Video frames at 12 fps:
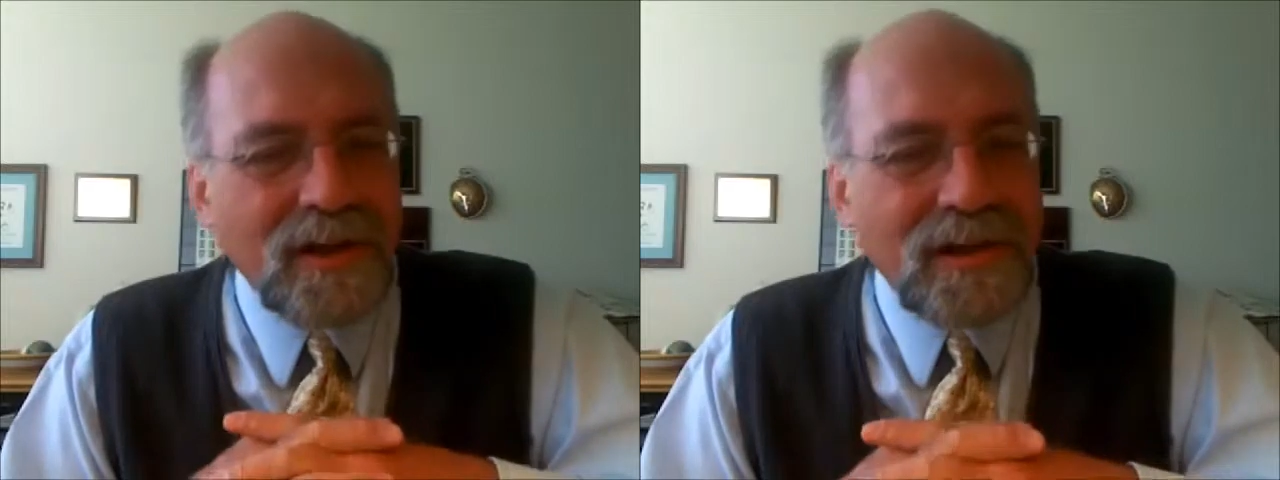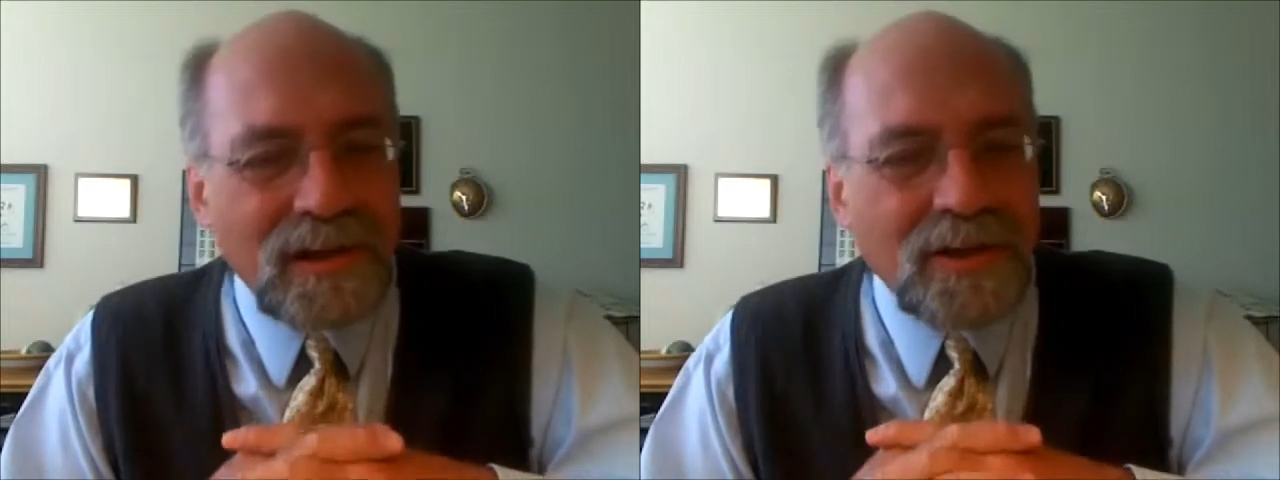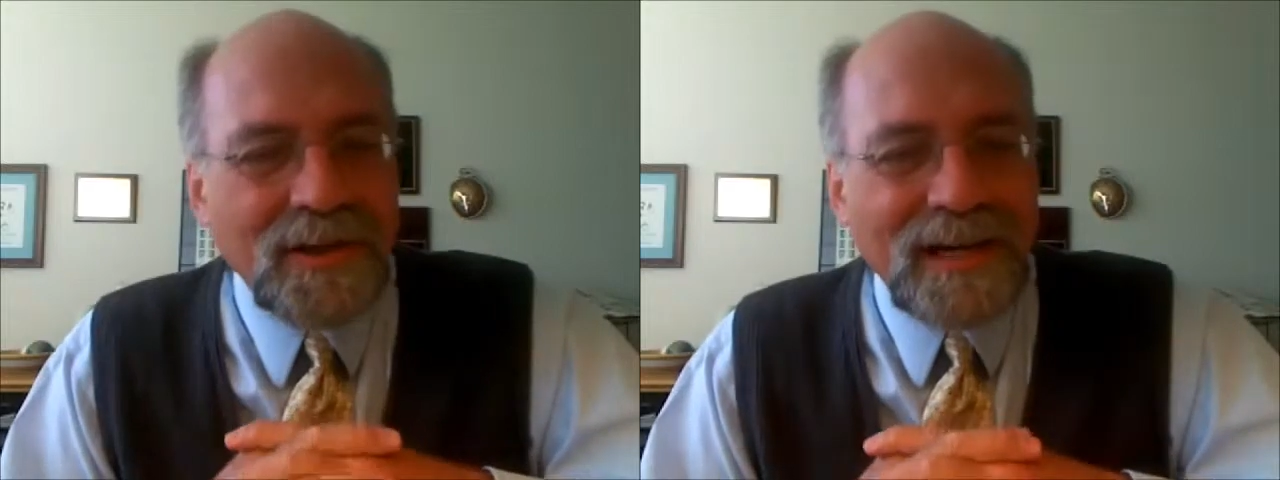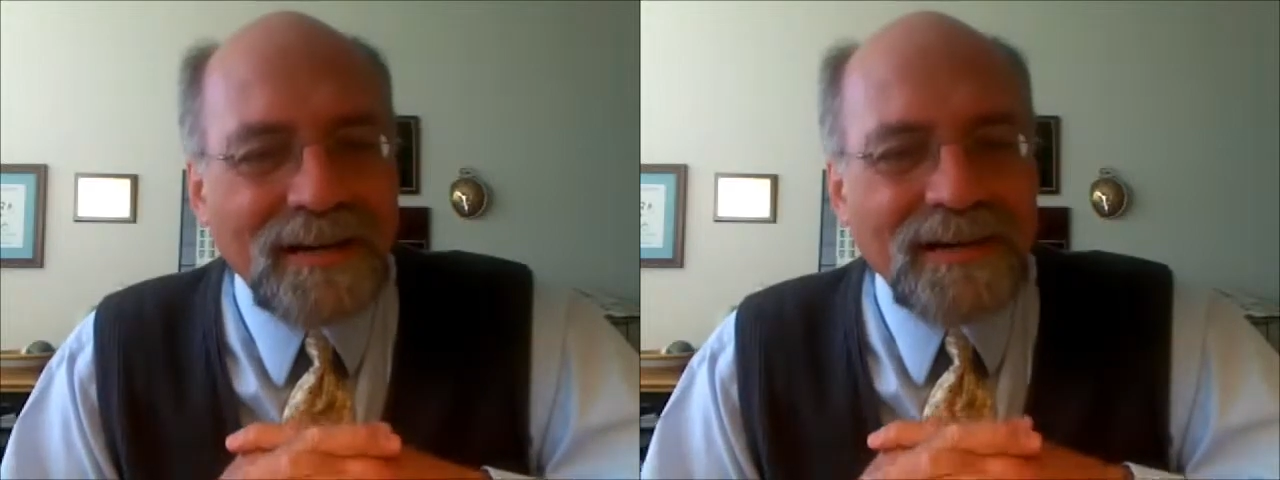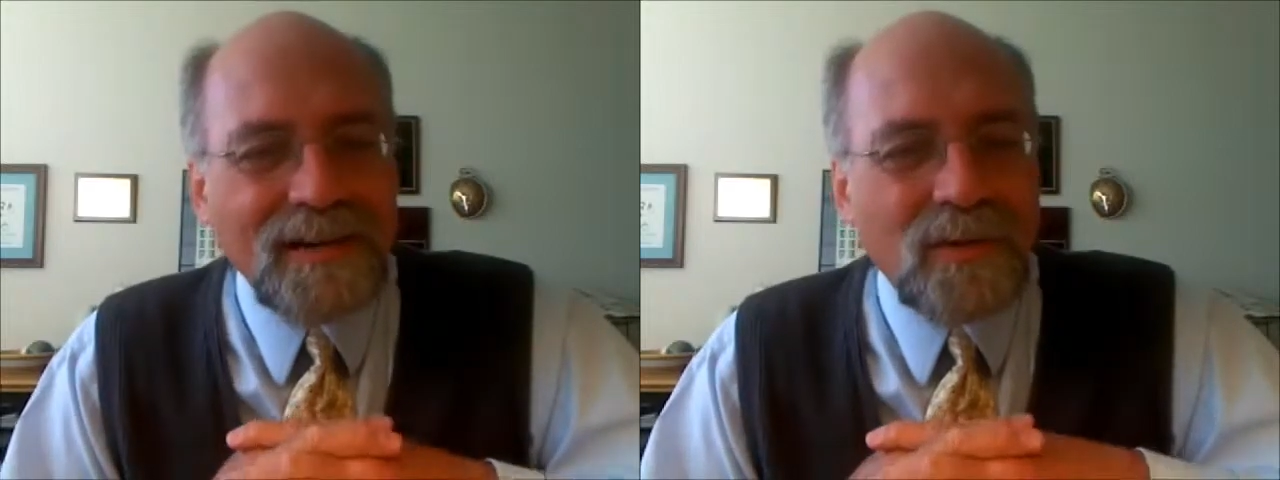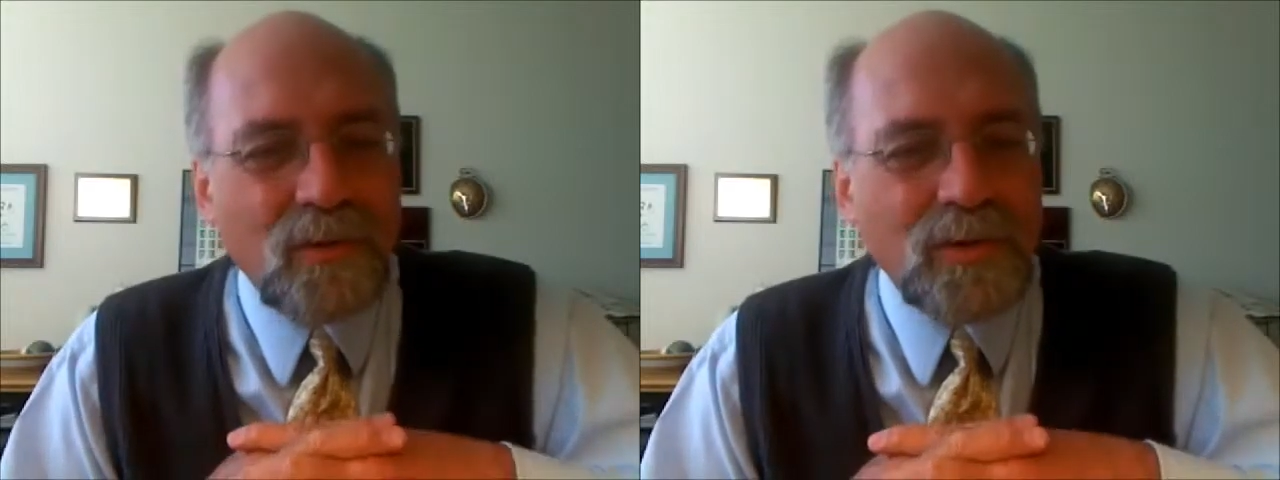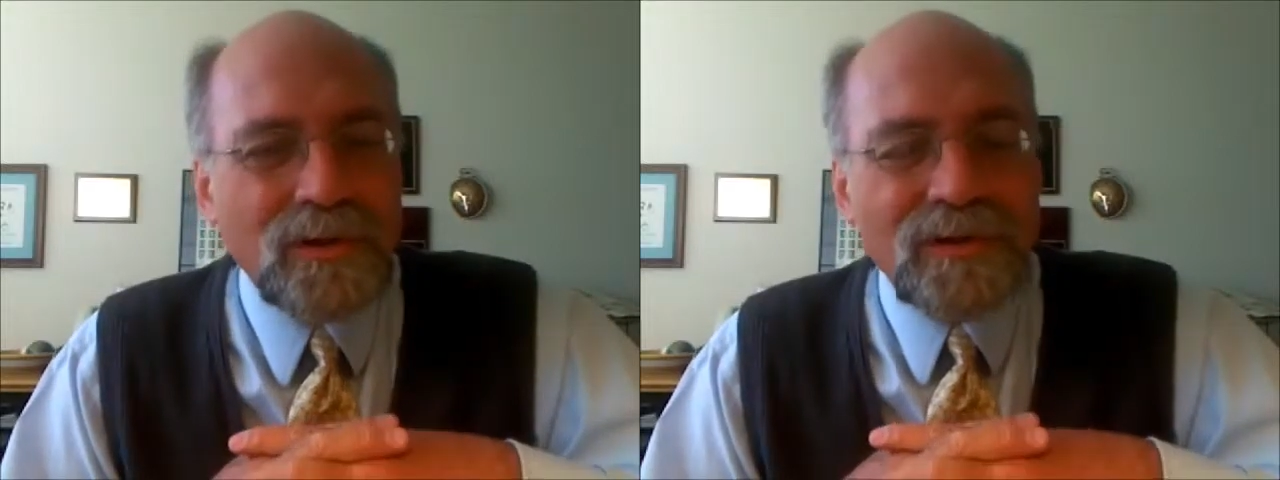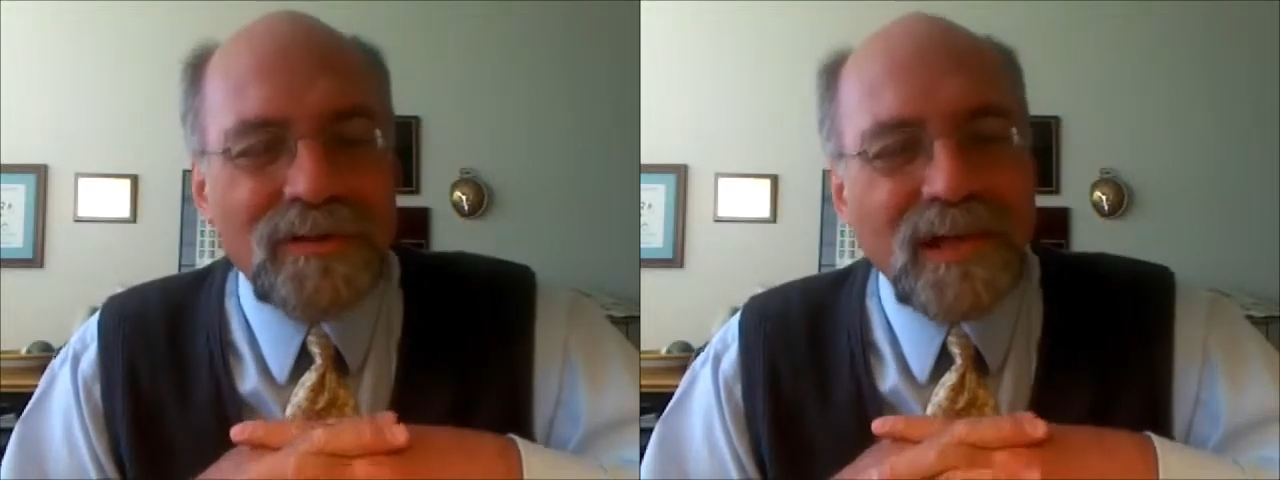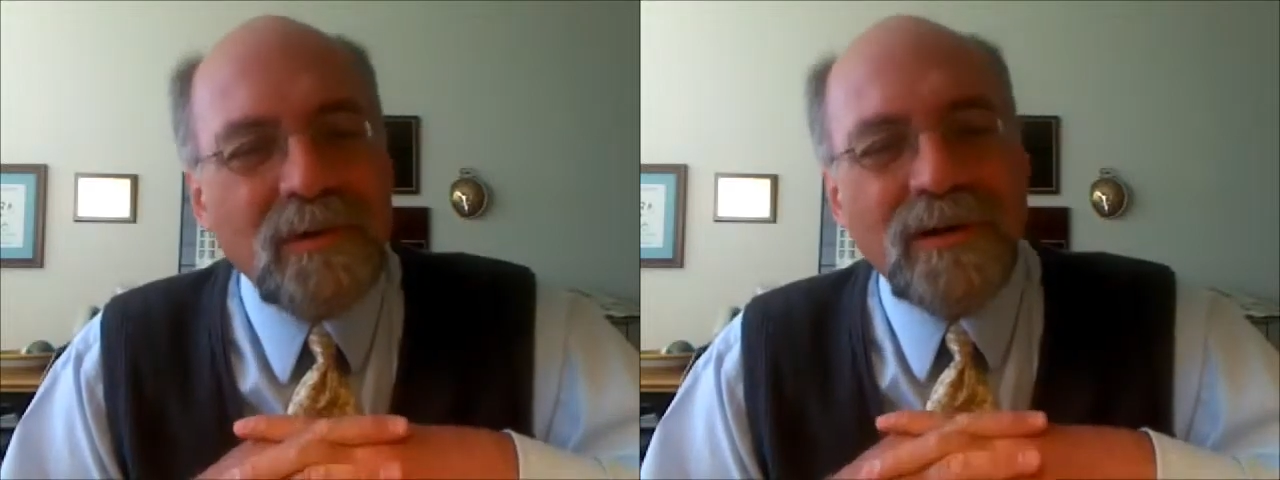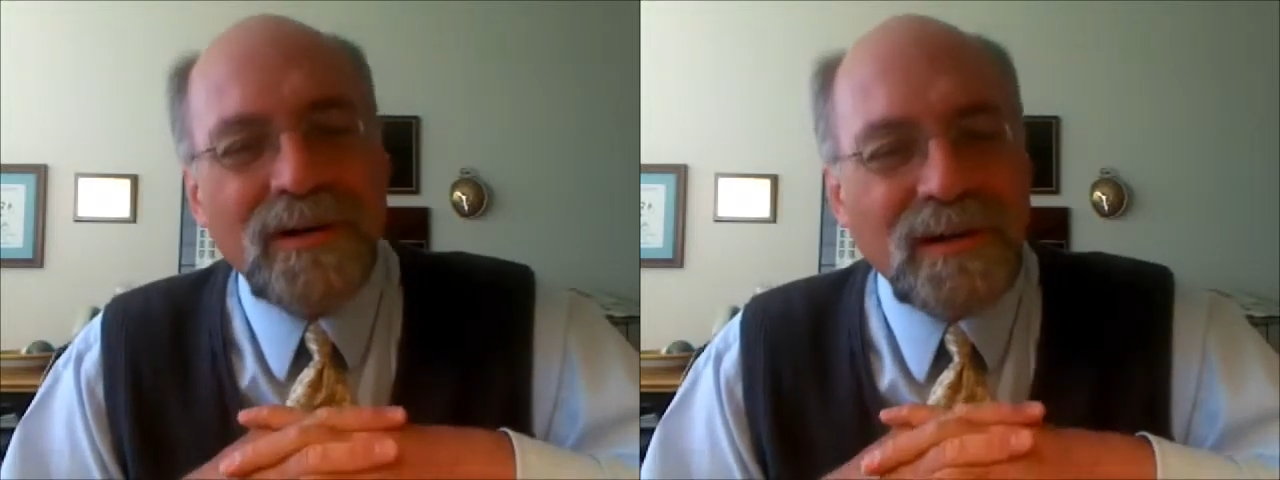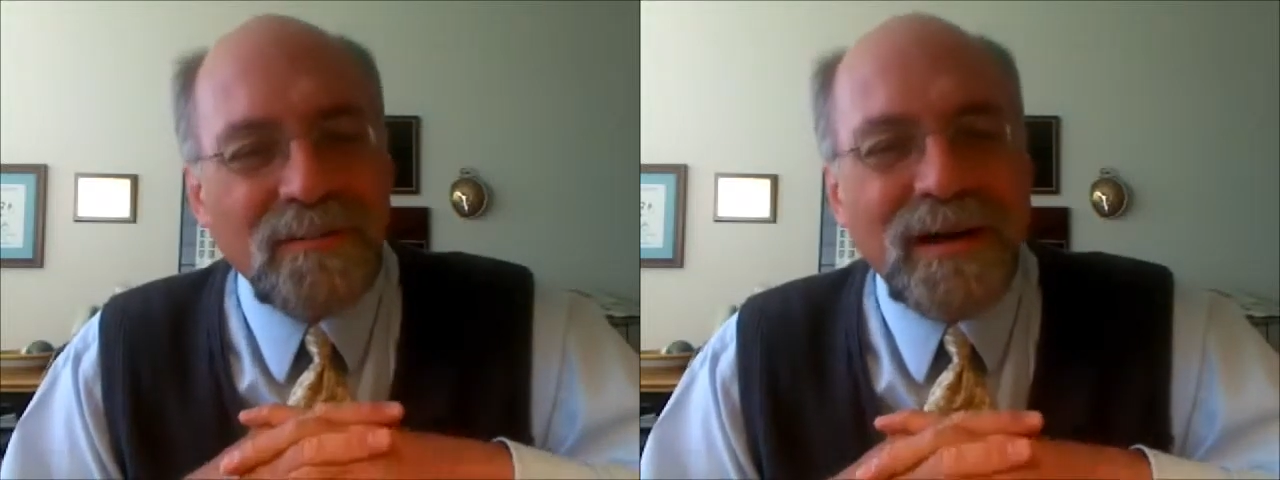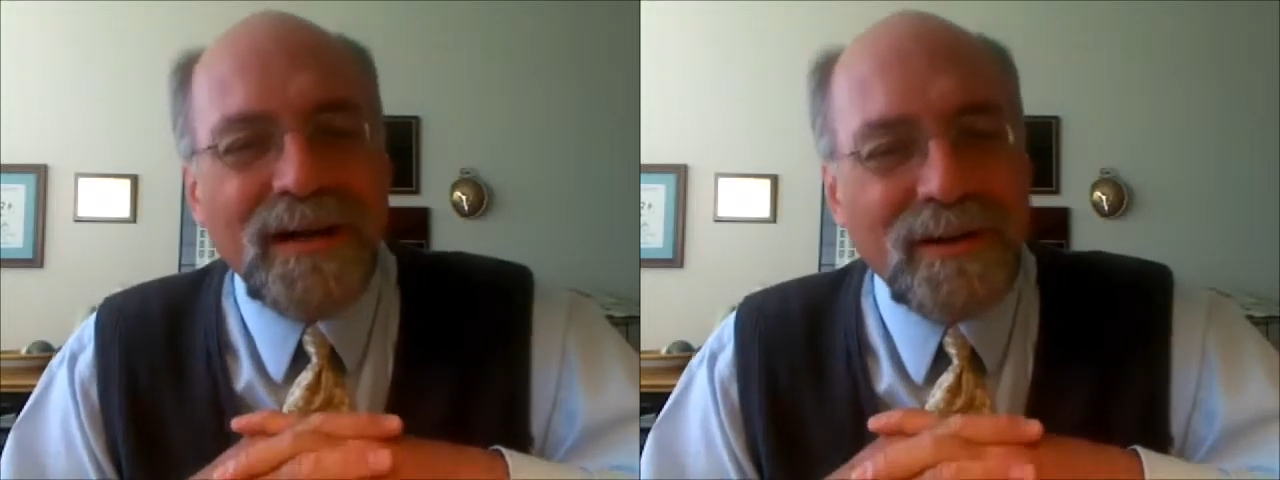to go out into the world, and they wanted to
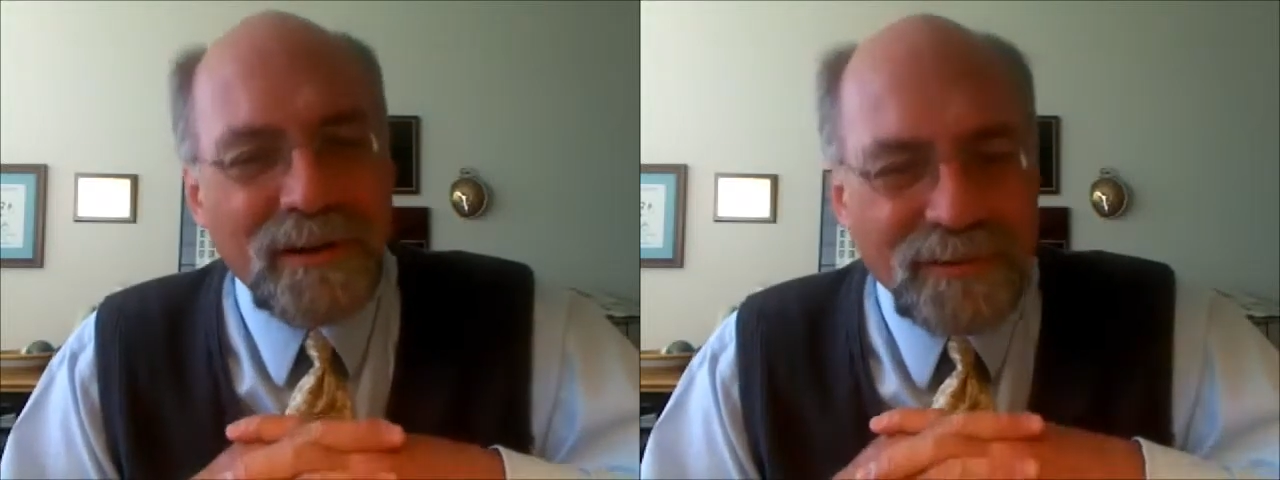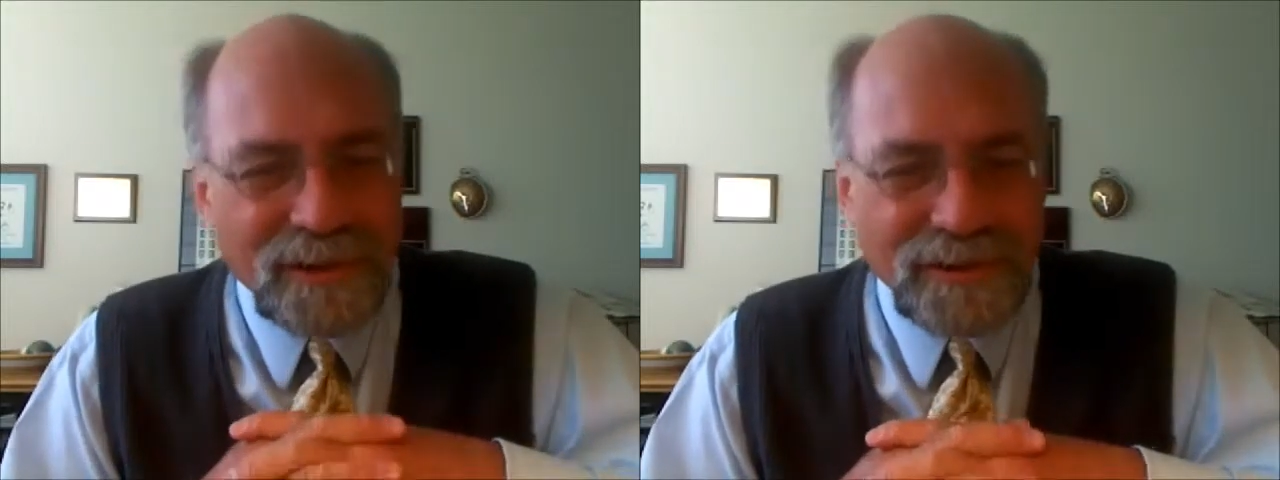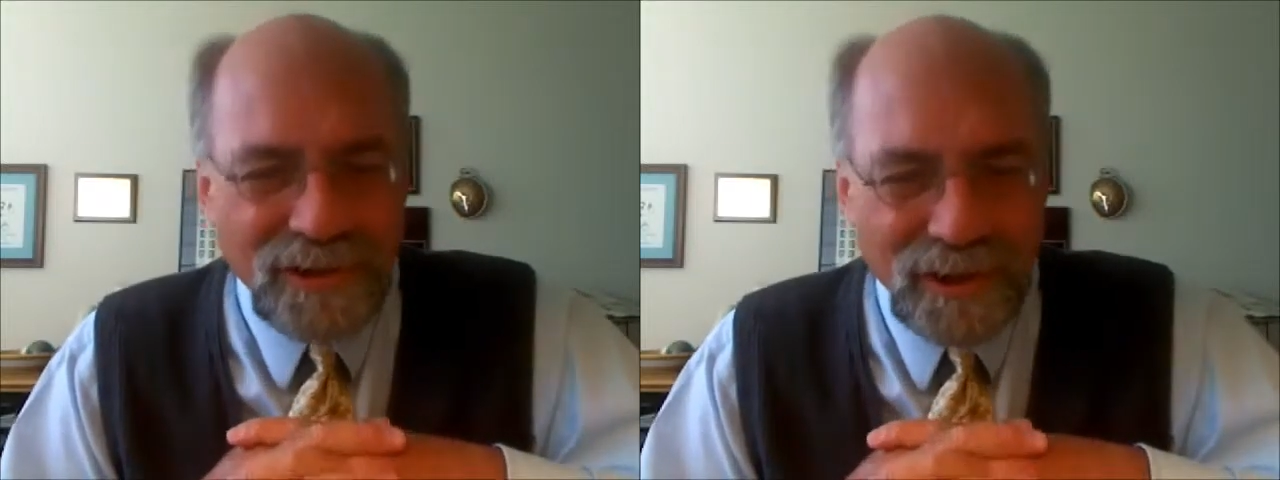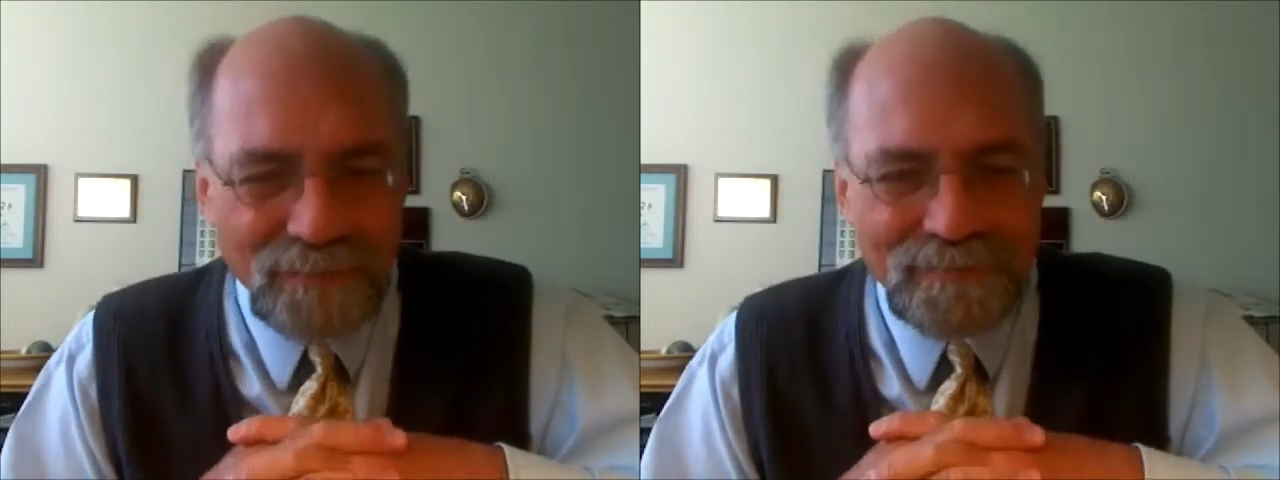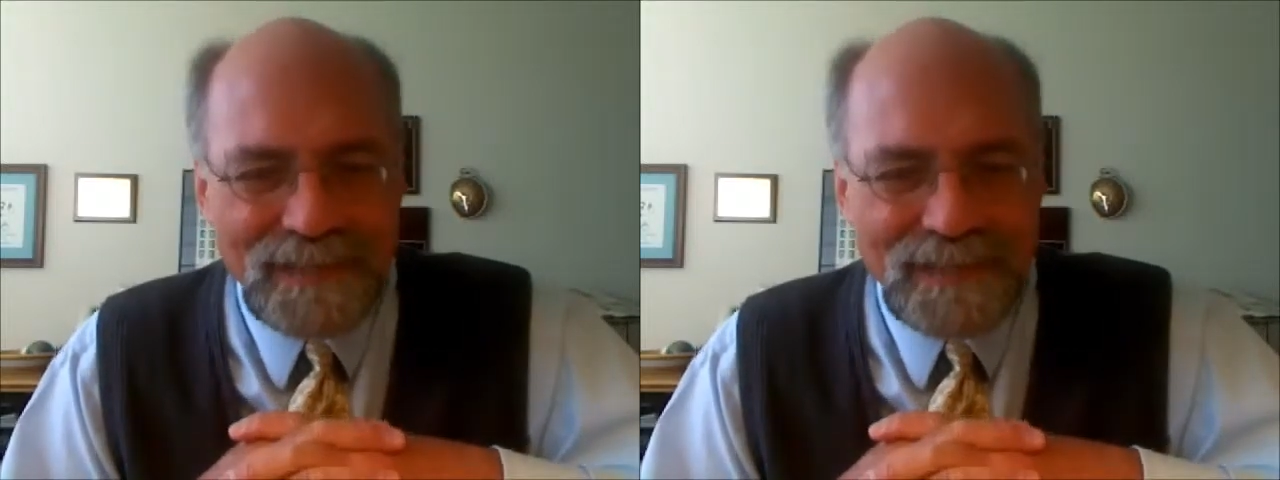buy their first home.